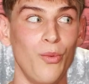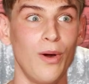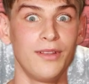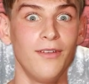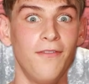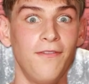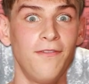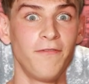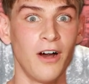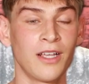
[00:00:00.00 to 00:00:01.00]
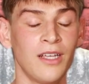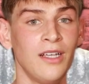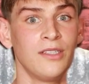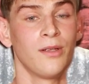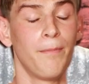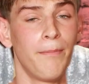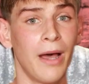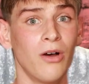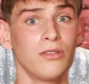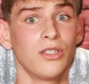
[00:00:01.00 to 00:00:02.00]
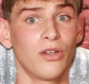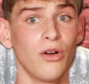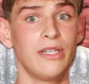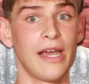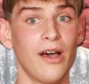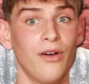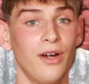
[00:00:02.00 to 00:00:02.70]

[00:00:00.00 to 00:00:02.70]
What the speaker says: what the fuck is about to go down?